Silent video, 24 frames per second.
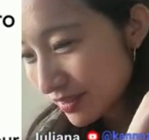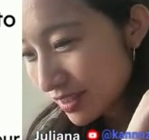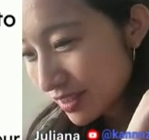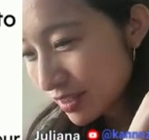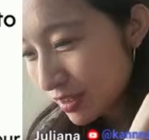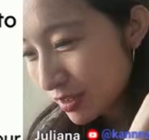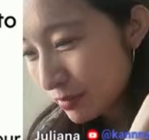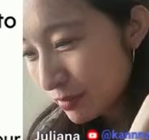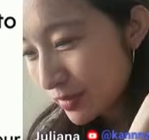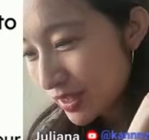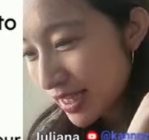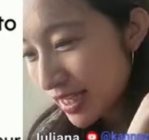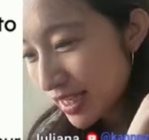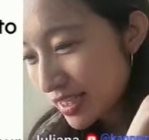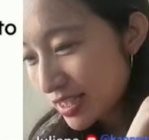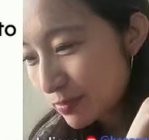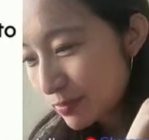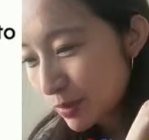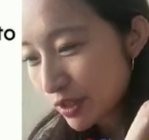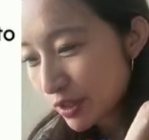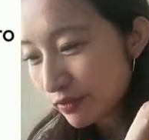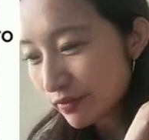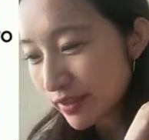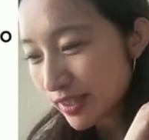Oh, I'm glad it's
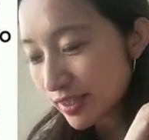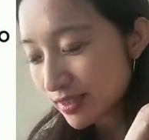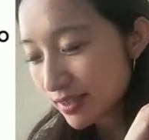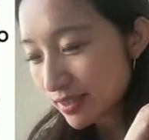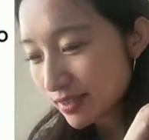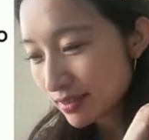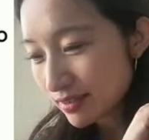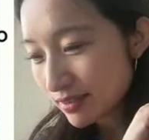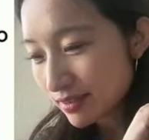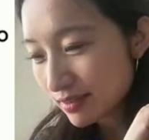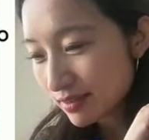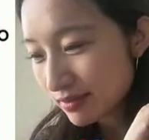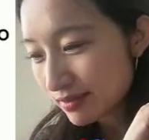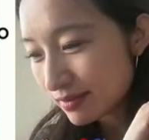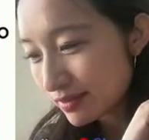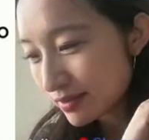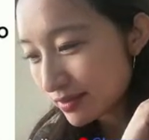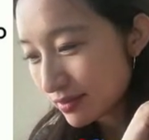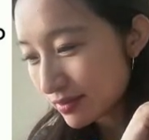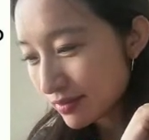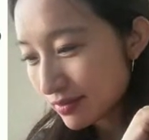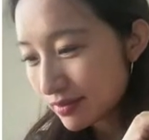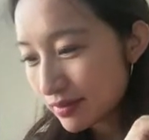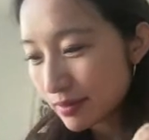perfect.
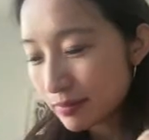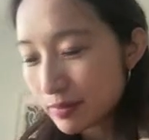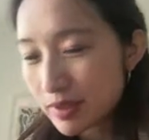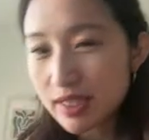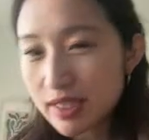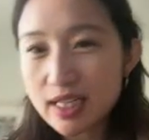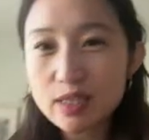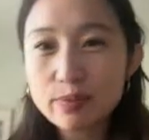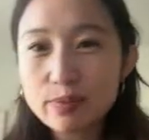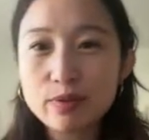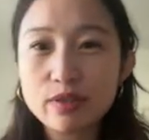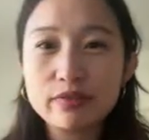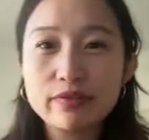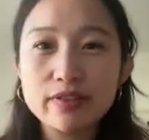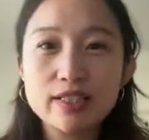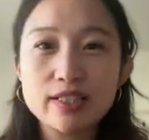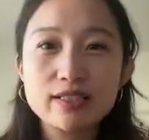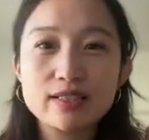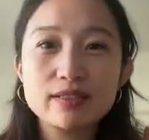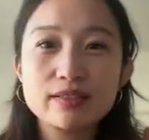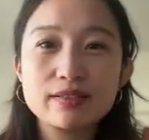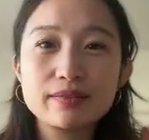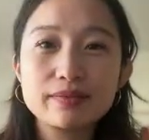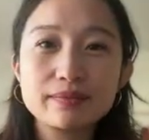I'm glad it's
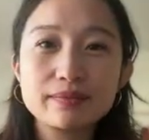perfect.